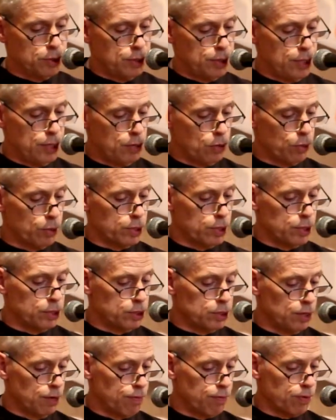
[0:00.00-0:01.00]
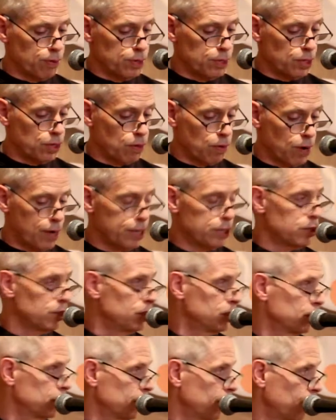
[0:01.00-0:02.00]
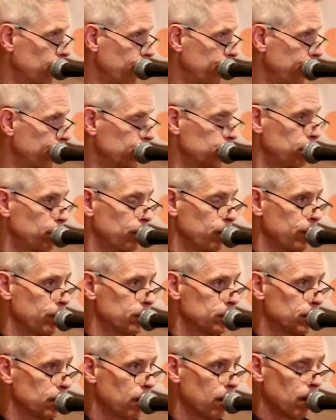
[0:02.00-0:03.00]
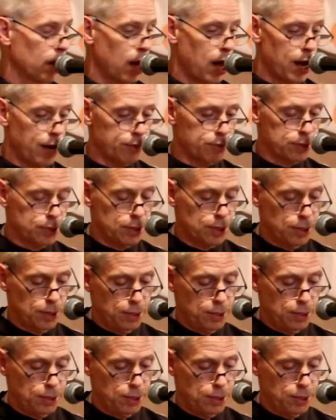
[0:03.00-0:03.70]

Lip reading: deal with these different crises that we experience in our lives.